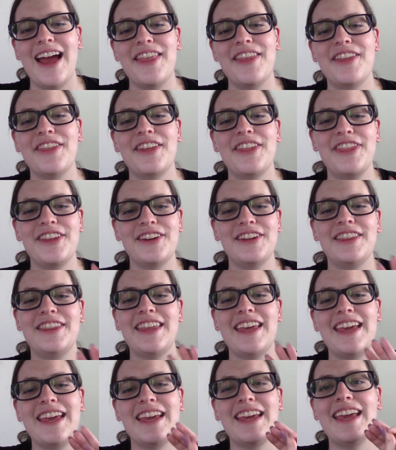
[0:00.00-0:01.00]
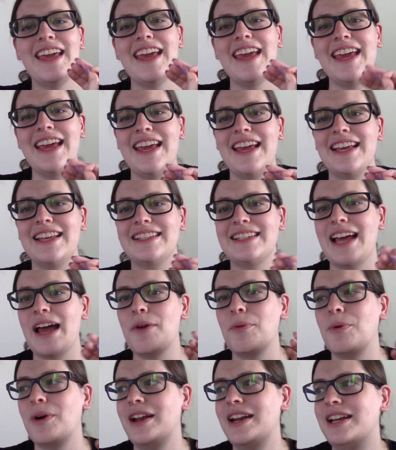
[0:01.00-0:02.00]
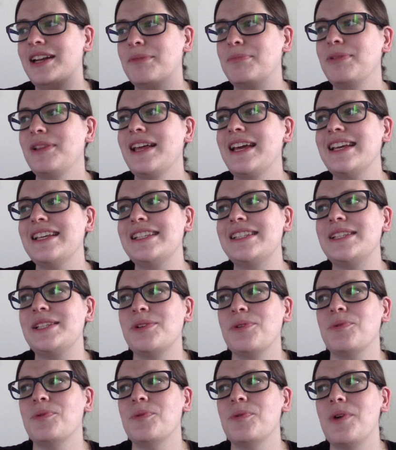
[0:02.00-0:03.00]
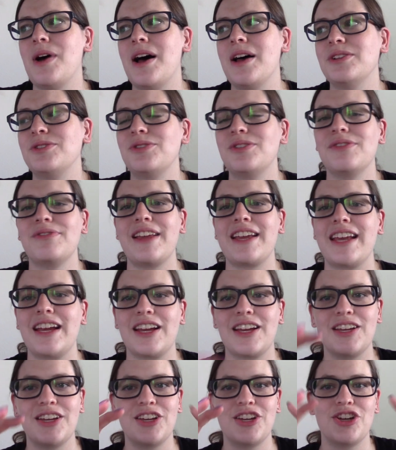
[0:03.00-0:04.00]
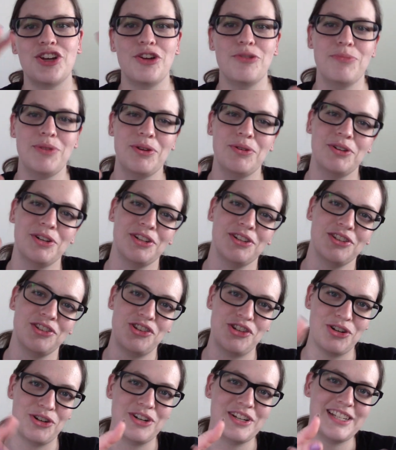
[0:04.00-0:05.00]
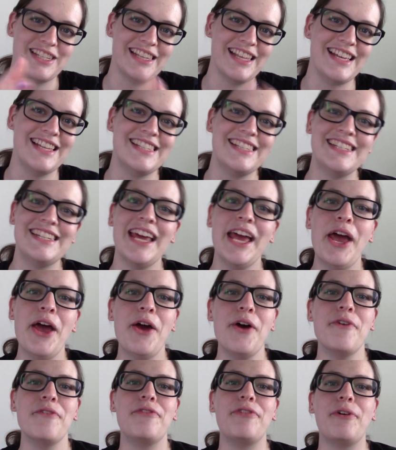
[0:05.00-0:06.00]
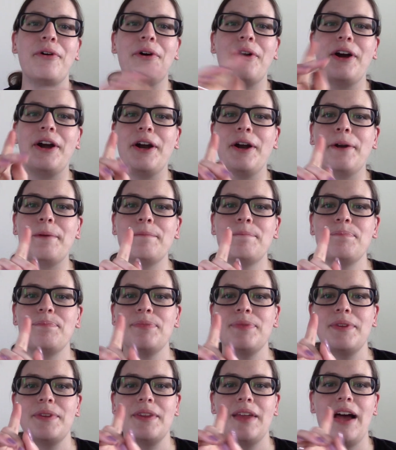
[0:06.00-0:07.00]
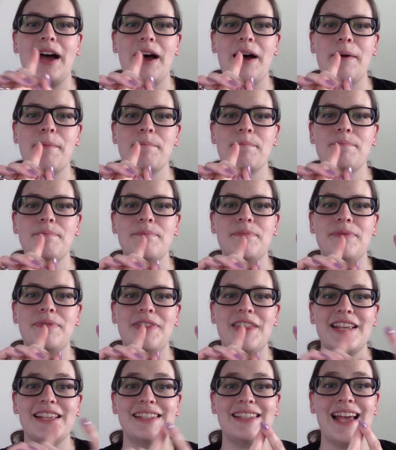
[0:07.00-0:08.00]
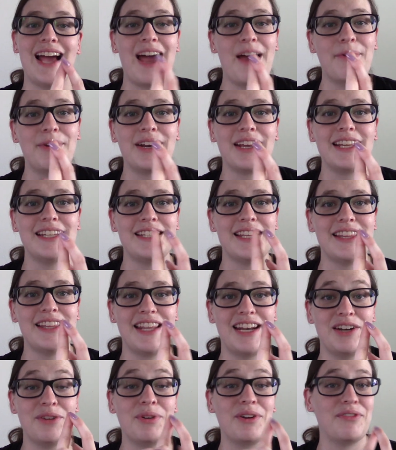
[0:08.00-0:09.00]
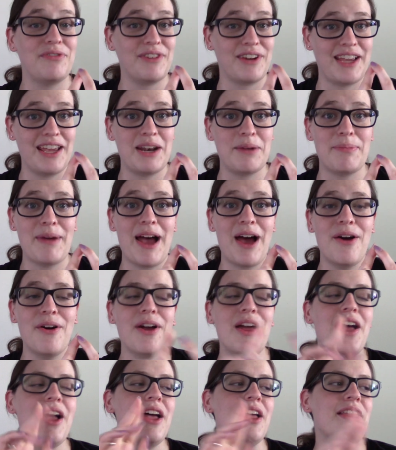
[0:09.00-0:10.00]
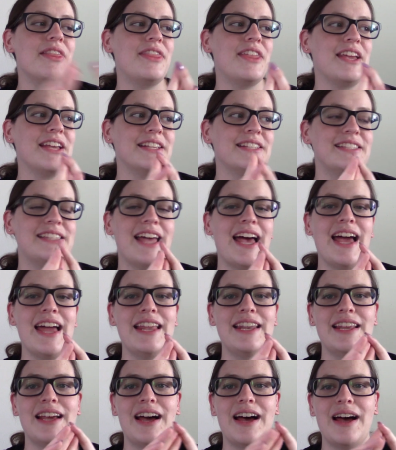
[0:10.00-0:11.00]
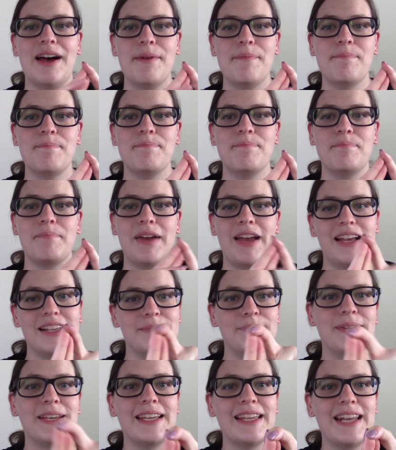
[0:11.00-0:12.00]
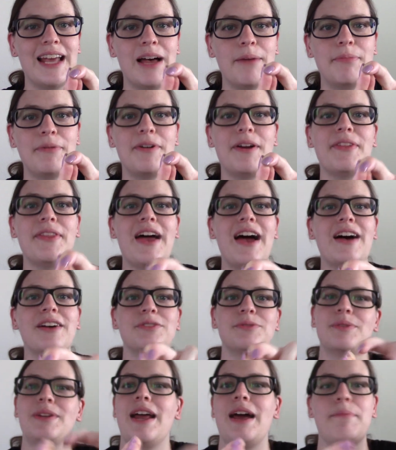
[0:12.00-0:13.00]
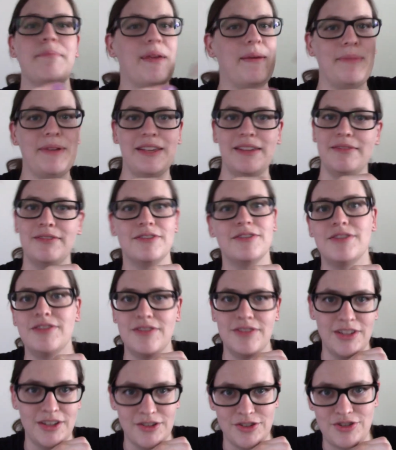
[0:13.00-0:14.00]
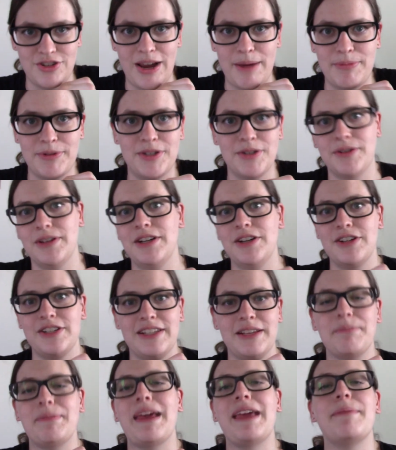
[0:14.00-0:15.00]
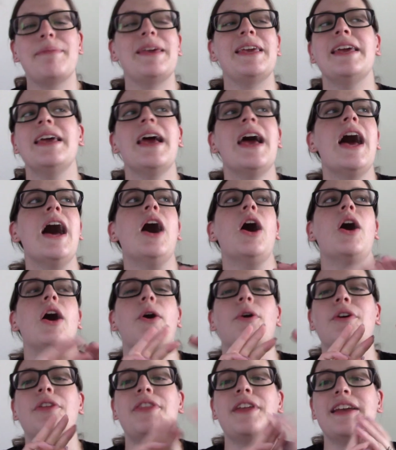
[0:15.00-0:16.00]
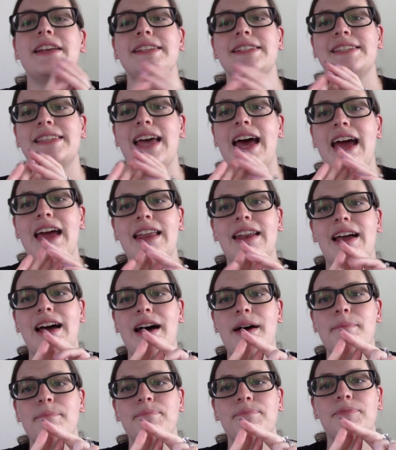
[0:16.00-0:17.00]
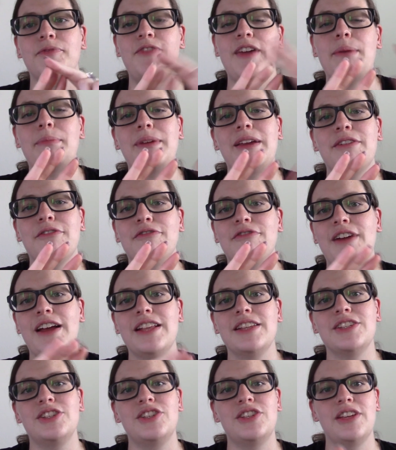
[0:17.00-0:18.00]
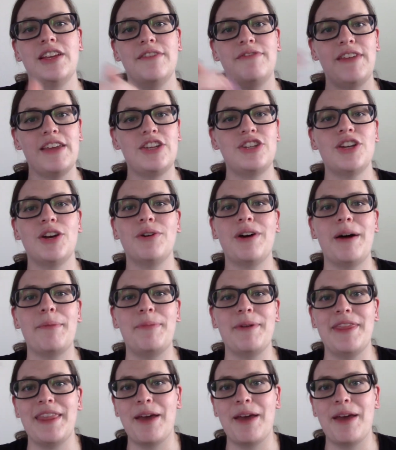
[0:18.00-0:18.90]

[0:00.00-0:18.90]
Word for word: And then the third thing is I wanted a place, uh, sort of like a communal chores list for um, things that I want to get done that I don't want to forget about, things that um, my husband can help around the house when I'm maybe you know strapped to a nursing baby, or things that um, family and friends, if they show up and